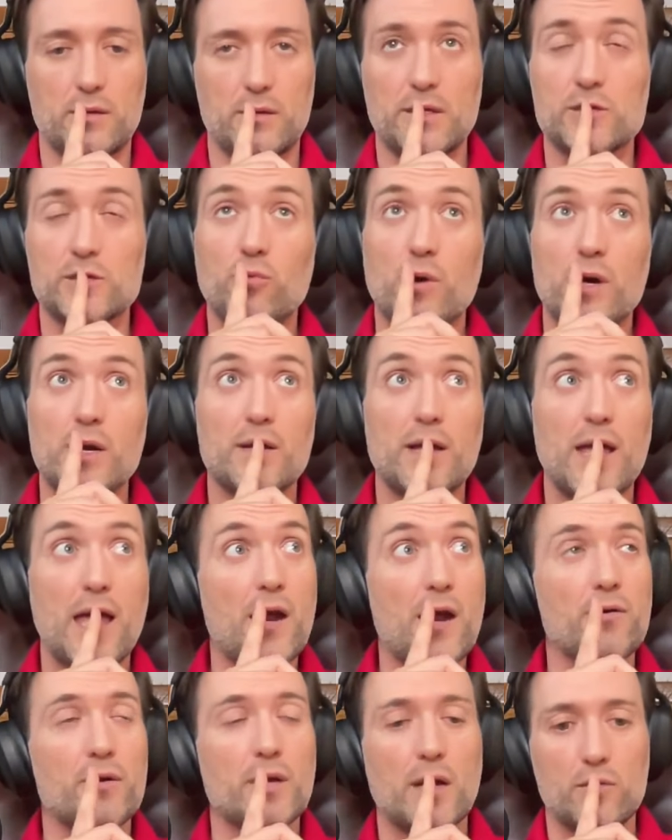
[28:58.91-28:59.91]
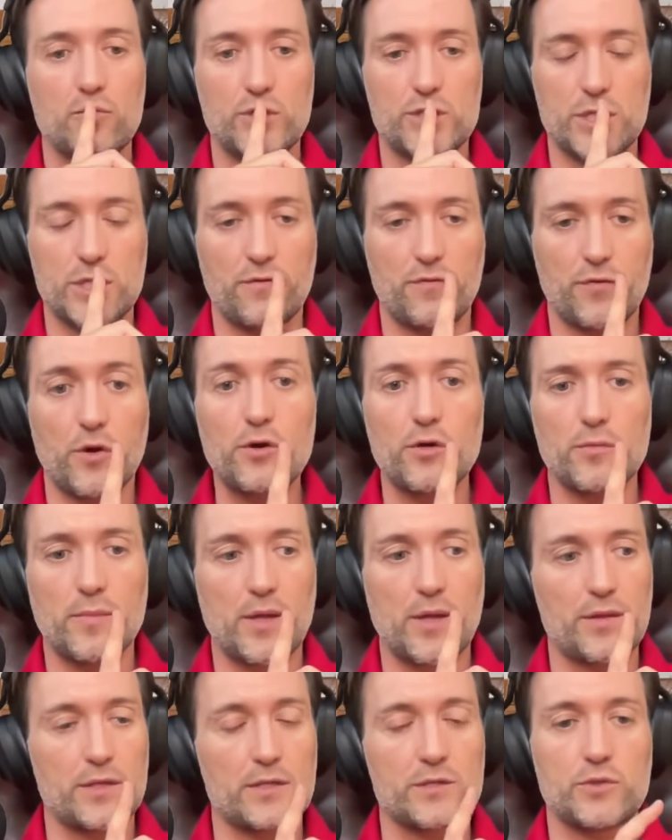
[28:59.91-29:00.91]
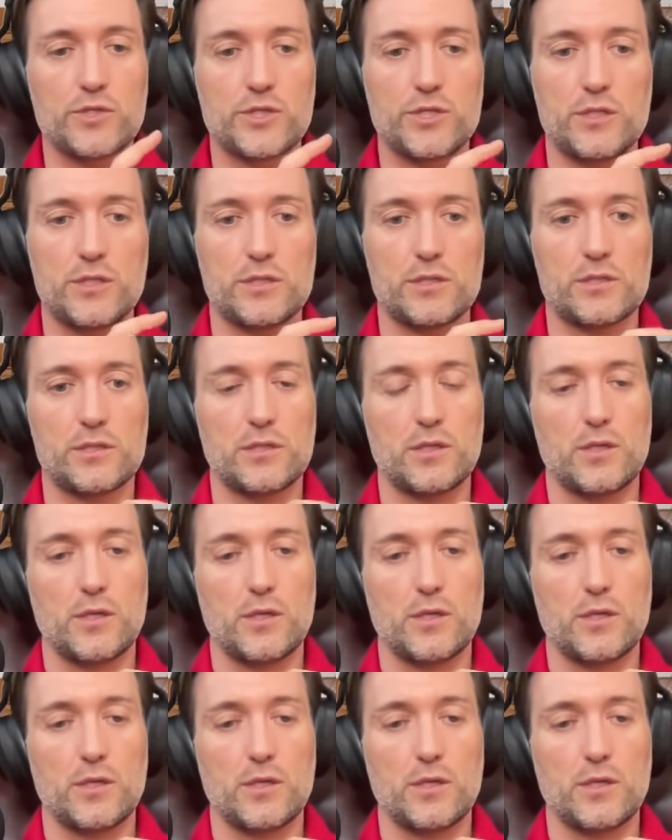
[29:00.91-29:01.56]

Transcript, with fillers: there's one area in which I've heard about this, which is